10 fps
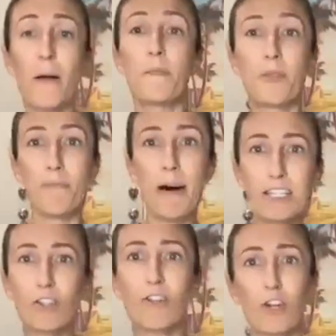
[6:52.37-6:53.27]
The
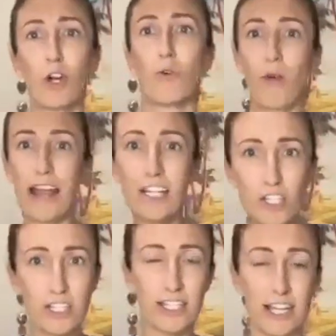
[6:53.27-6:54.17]
muscle of
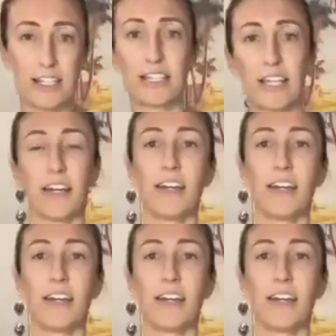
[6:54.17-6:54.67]
courageousness